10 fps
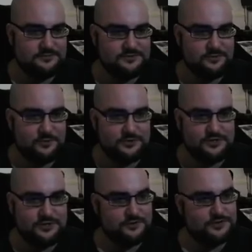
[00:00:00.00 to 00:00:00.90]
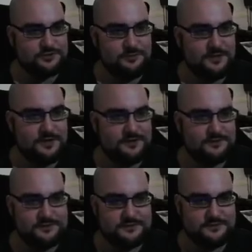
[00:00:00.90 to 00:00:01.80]
storage here just
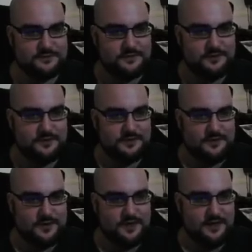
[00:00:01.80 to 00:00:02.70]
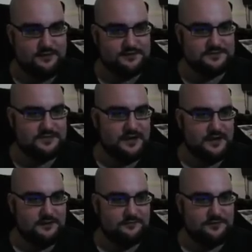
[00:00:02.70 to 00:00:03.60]
because. And this is
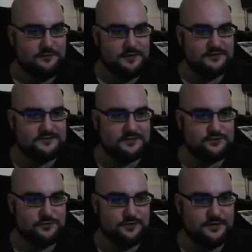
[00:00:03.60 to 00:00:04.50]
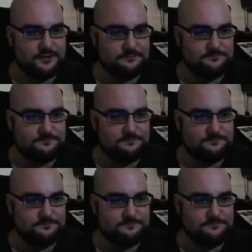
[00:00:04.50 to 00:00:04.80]
kind of command central here.